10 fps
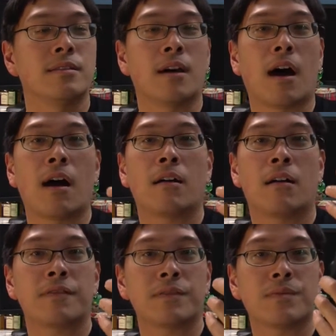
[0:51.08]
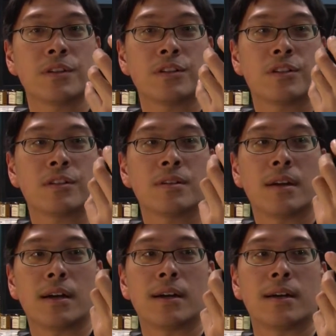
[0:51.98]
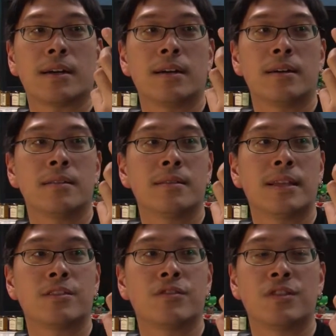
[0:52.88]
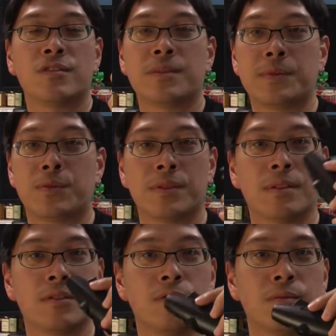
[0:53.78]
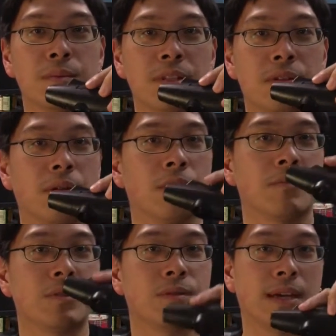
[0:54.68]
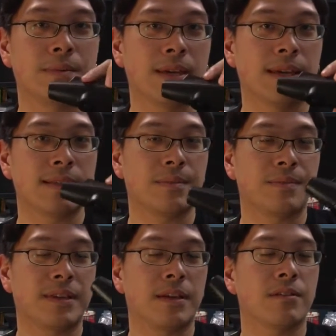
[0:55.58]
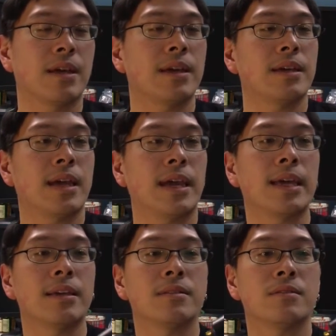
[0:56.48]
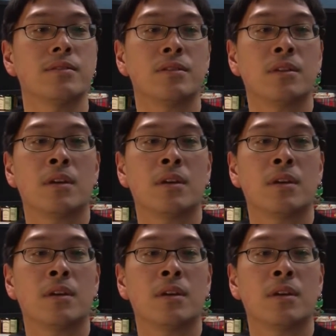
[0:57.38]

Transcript: The on-off switch Uh, lets you choose between the two material, between A B S and P L A, and